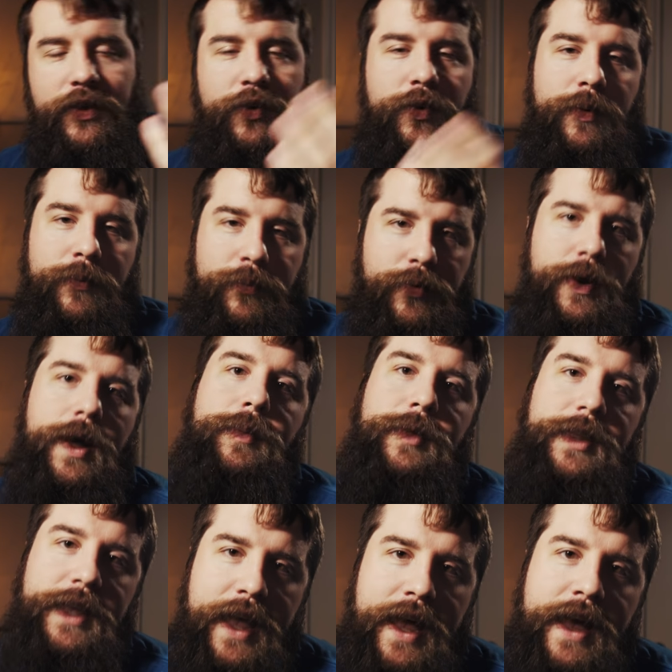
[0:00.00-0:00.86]
You can
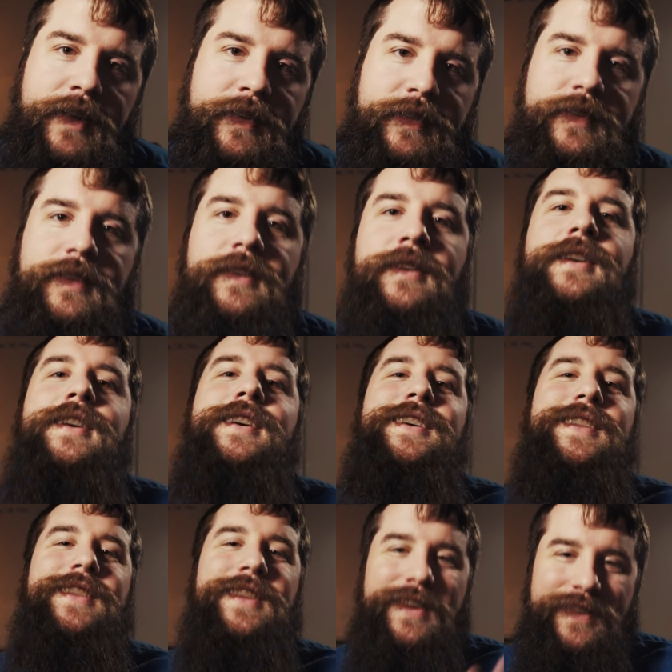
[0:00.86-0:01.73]
probably guess.
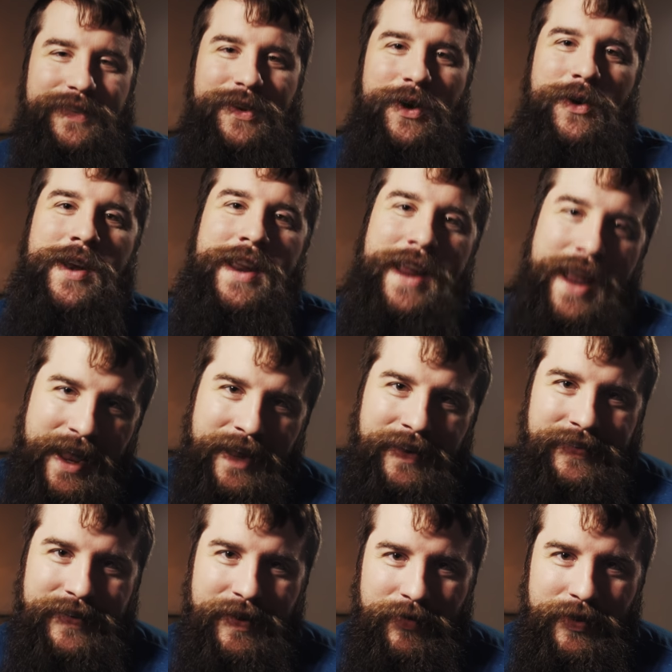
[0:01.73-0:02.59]
The Sony
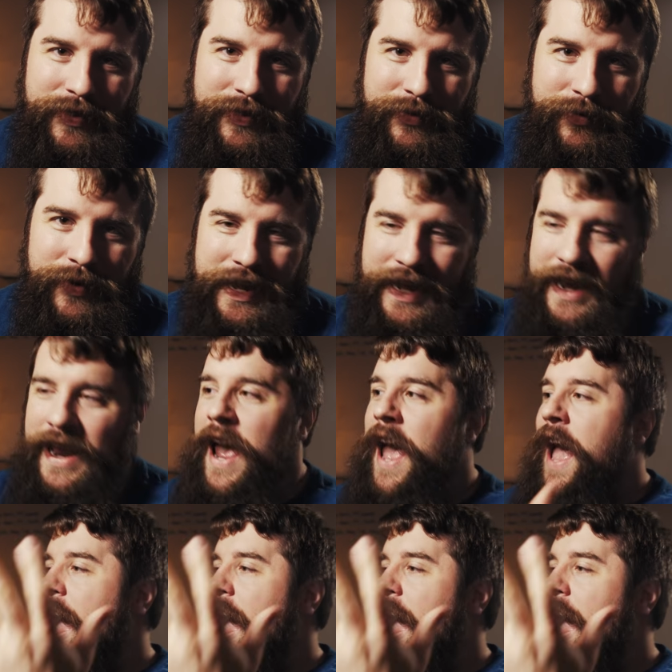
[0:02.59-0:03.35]
a7 III.